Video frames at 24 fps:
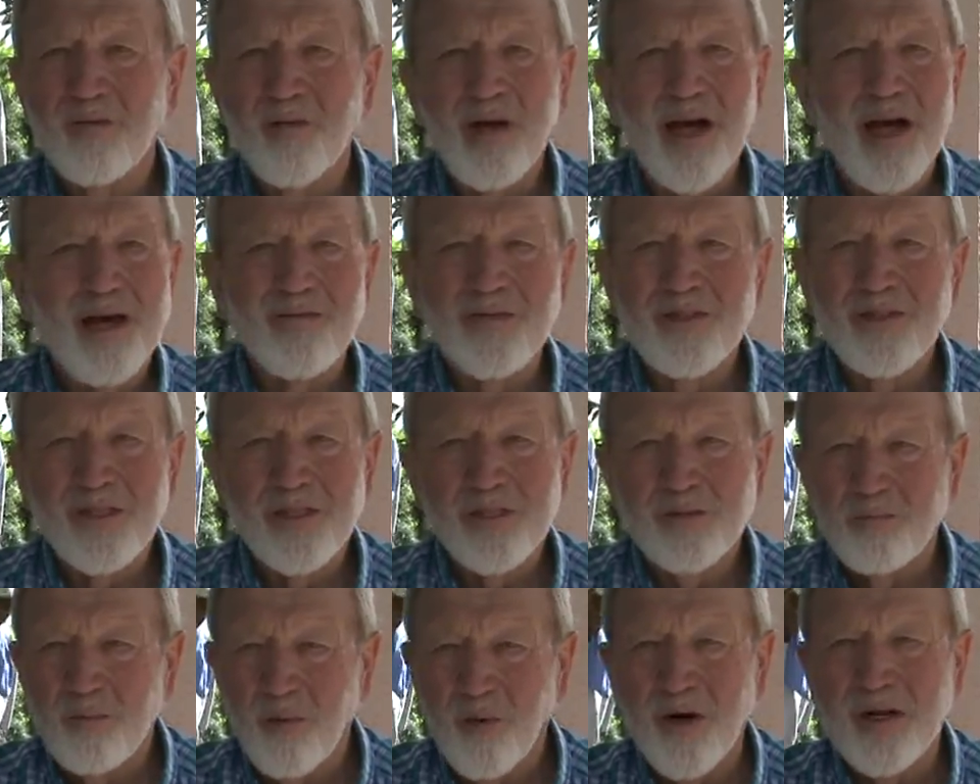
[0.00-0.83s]
We haven't
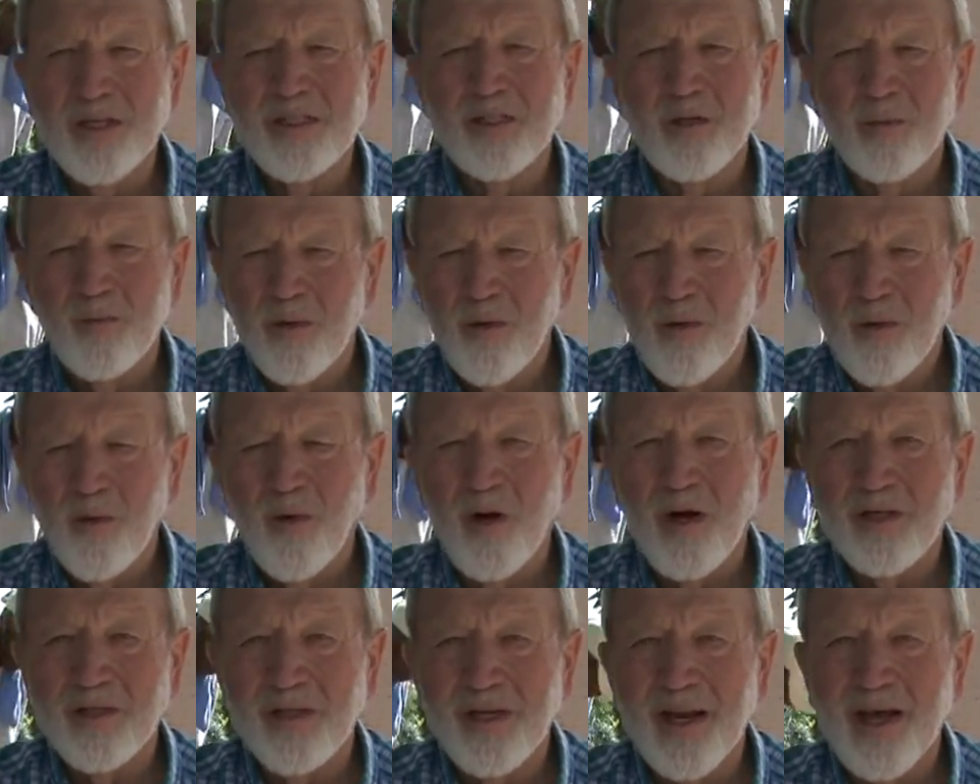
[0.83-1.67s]
just preached it, but we
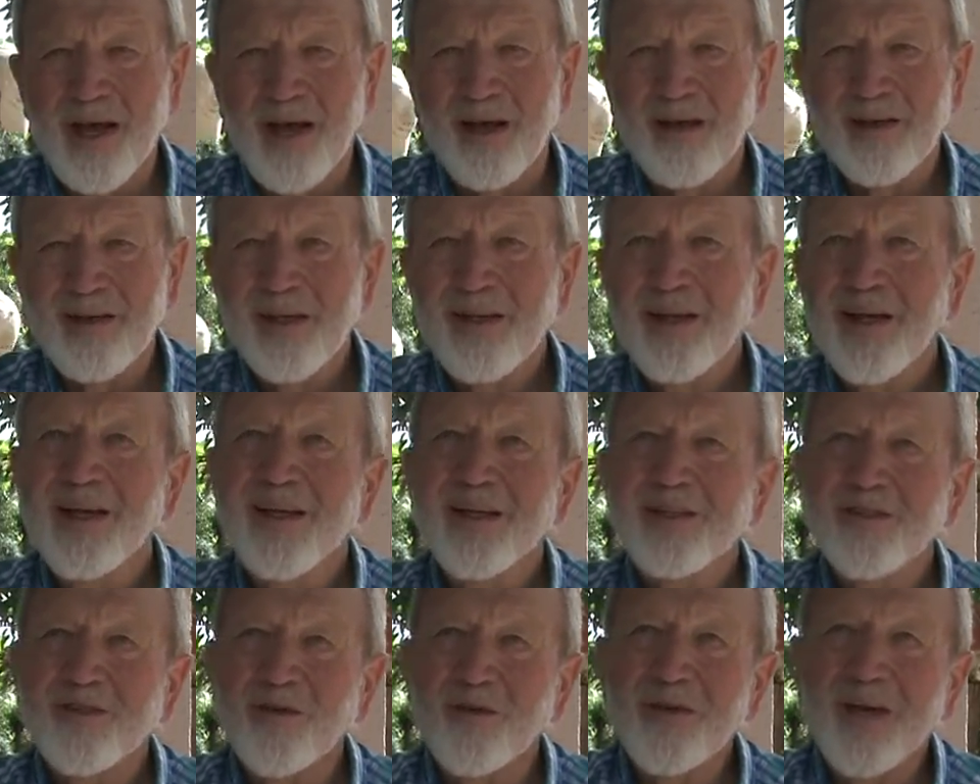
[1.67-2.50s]
walked it out.
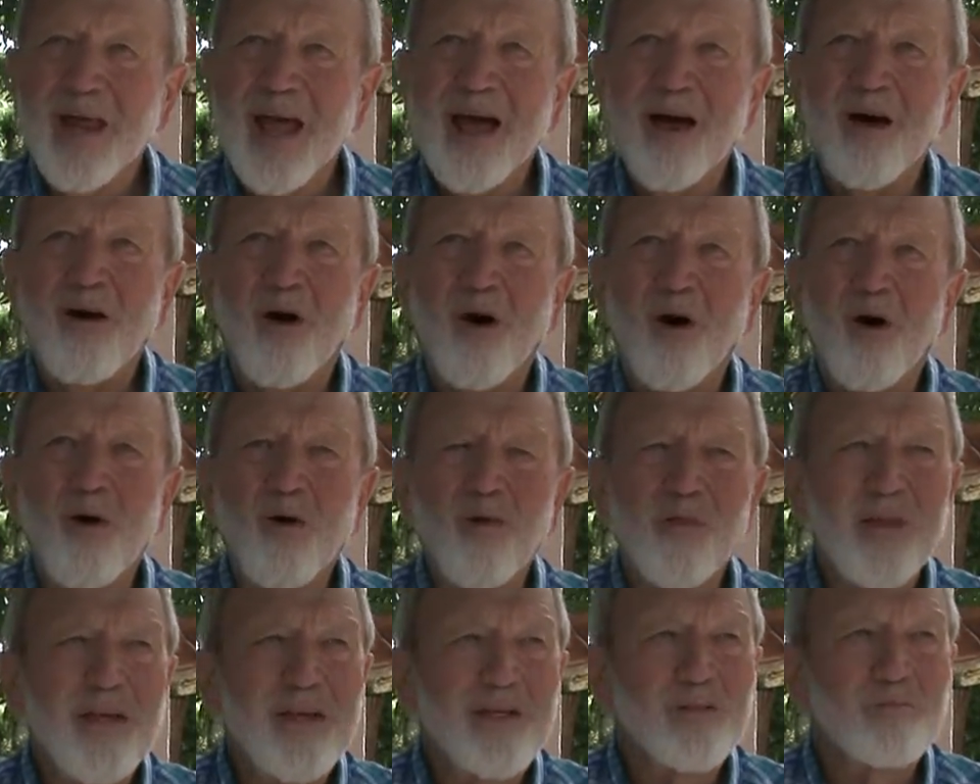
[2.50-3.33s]
So now
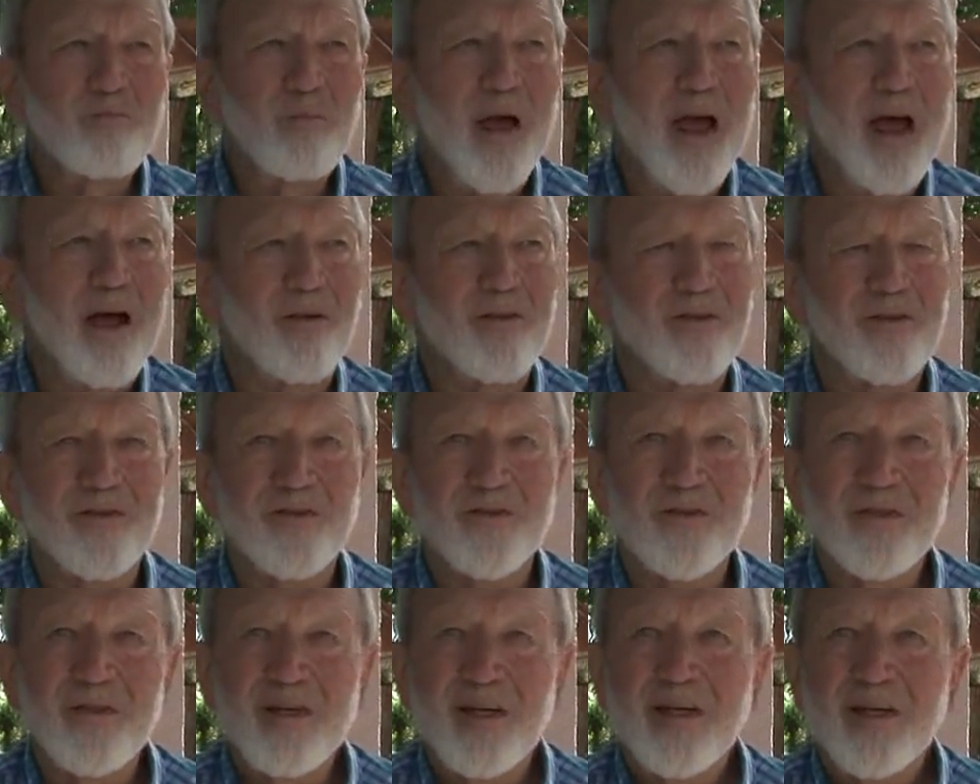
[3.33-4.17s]
all these
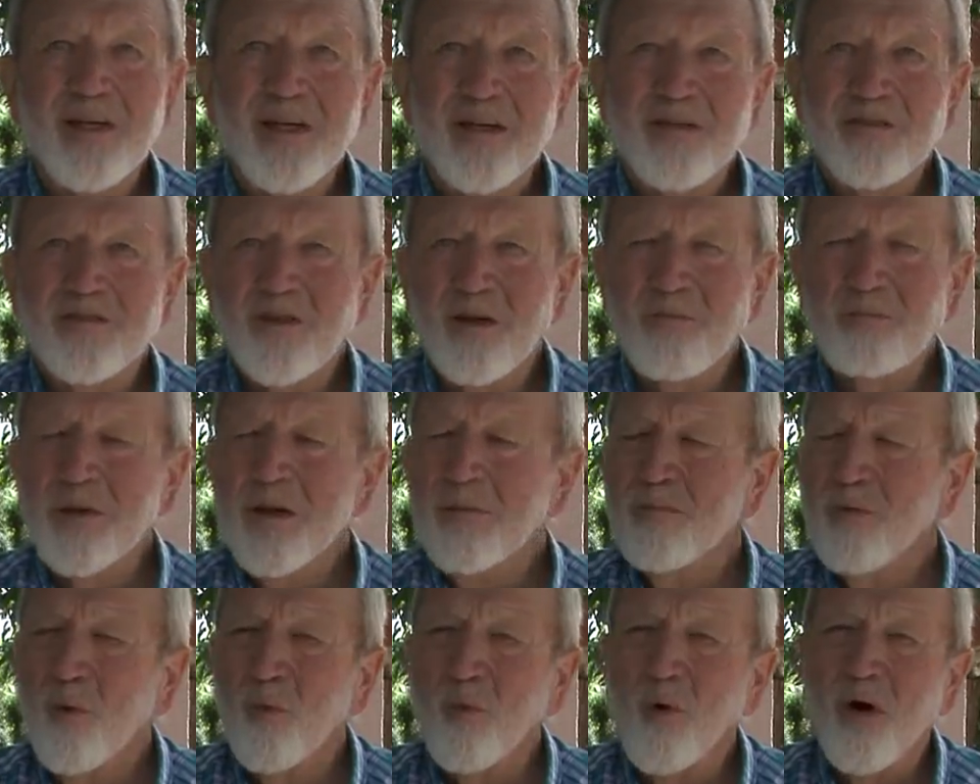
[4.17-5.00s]
mountains, some
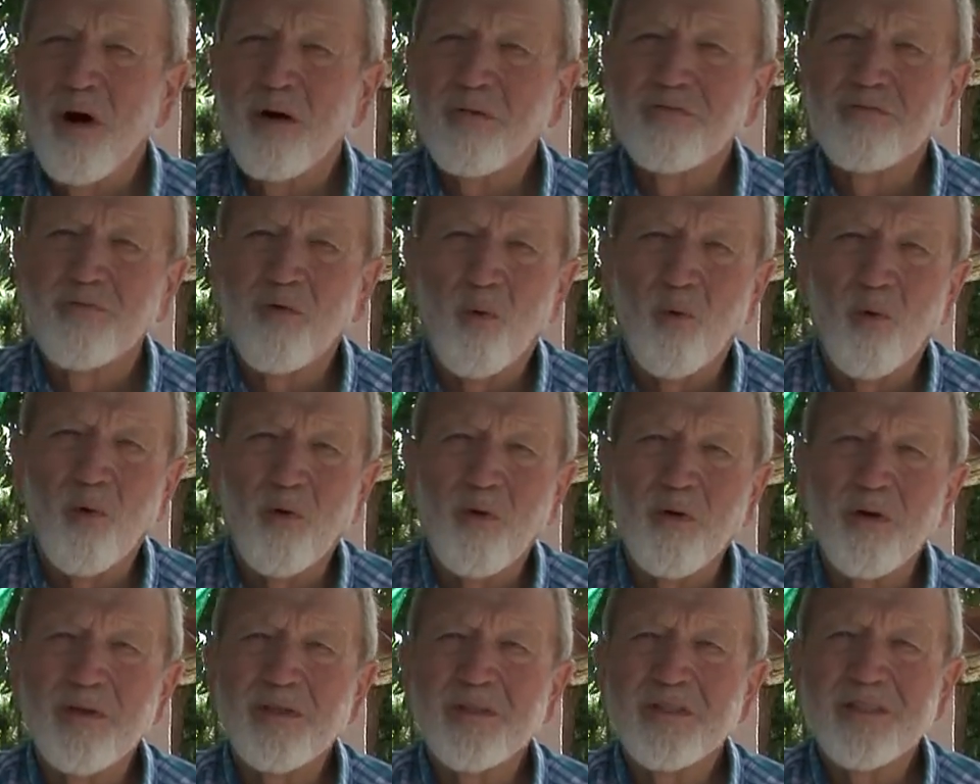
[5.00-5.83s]
people walk
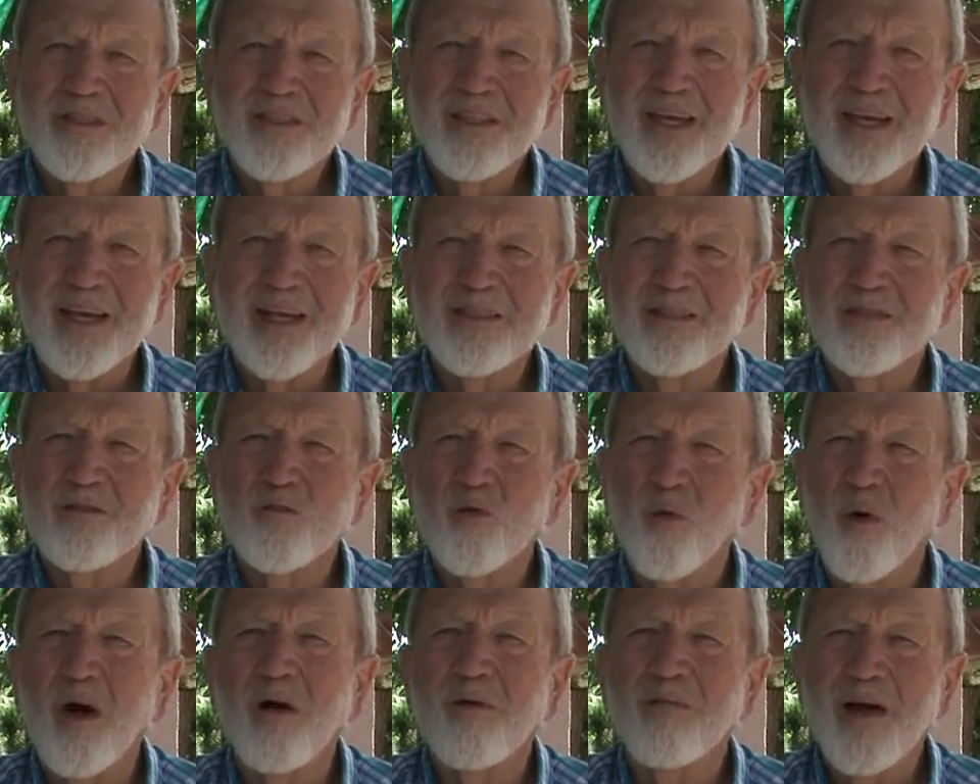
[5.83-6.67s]
4, 6,
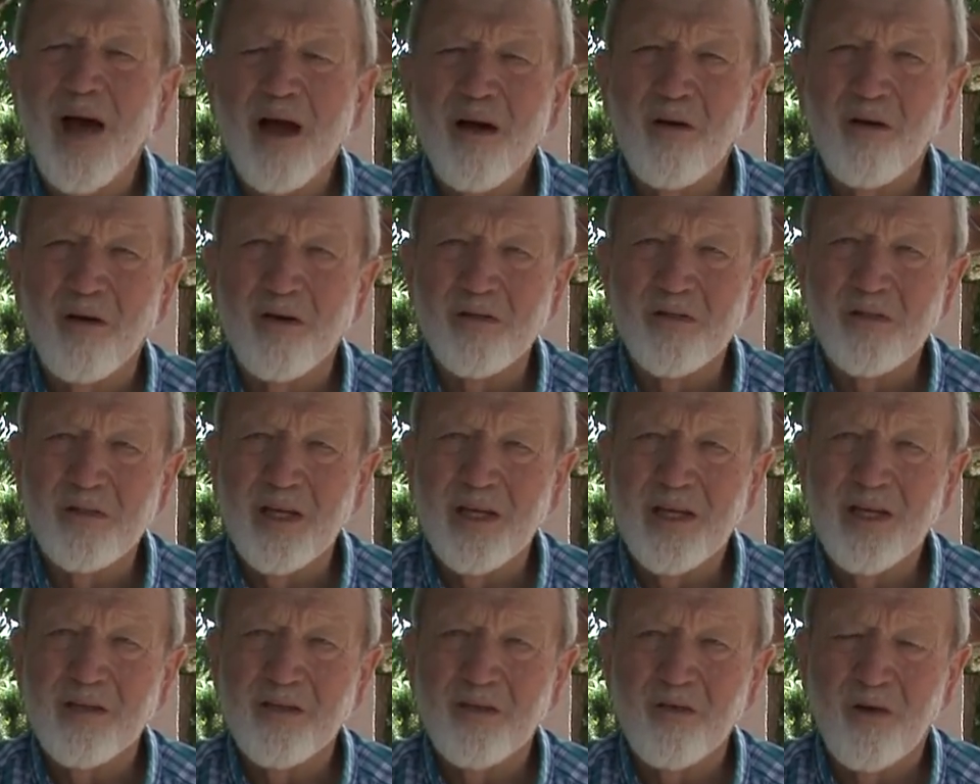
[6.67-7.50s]
12 hours to
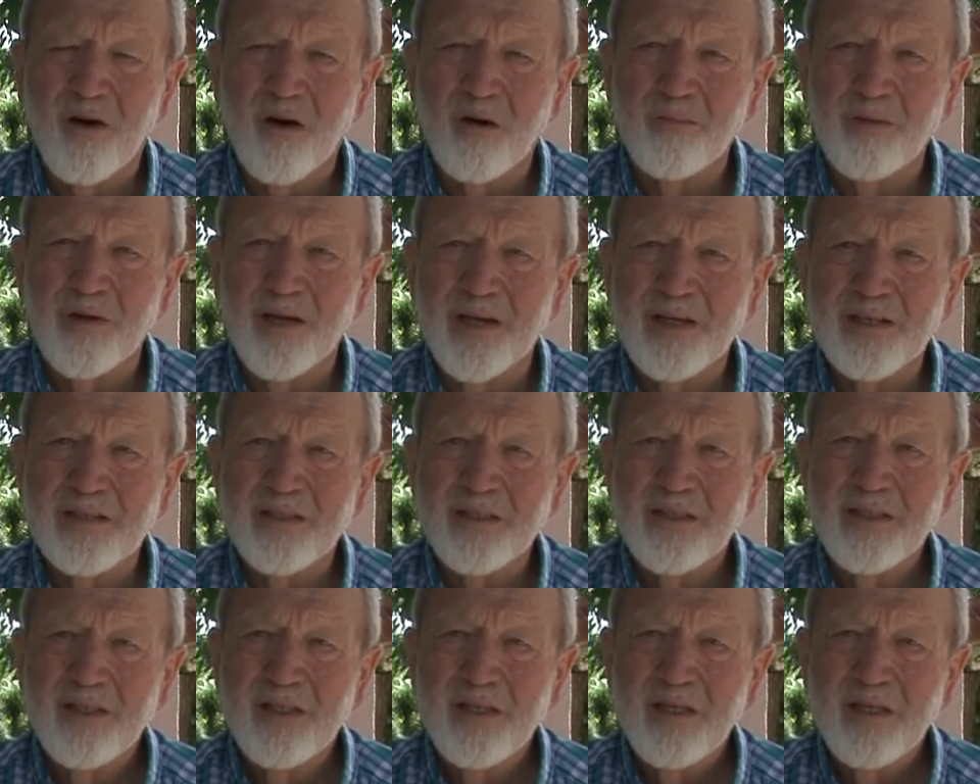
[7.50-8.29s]
get to our place.